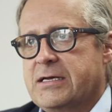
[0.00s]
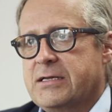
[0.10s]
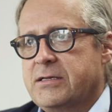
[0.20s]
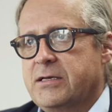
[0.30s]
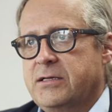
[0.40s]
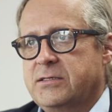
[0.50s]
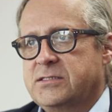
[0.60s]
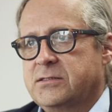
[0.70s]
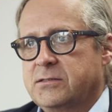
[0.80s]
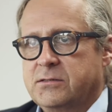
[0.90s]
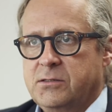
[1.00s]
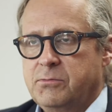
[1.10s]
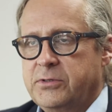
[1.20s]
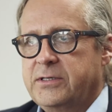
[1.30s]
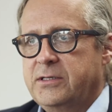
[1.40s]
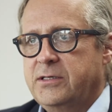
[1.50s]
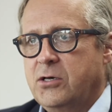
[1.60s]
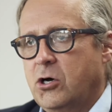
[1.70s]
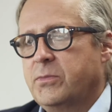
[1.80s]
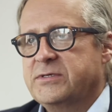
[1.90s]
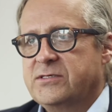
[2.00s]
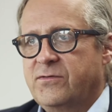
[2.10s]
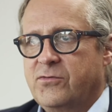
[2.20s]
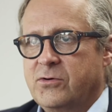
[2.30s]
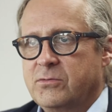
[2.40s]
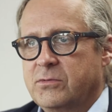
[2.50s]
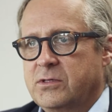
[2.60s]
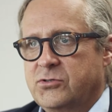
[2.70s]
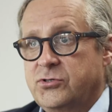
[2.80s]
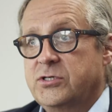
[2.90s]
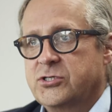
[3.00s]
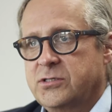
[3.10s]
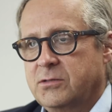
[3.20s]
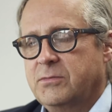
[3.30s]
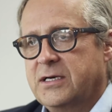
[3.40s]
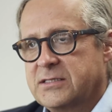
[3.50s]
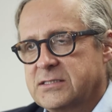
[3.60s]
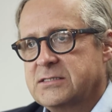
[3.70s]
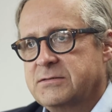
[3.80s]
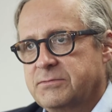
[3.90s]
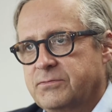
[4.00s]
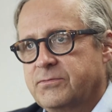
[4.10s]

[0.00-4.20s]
and it's uh, completely opposite from traditional masks.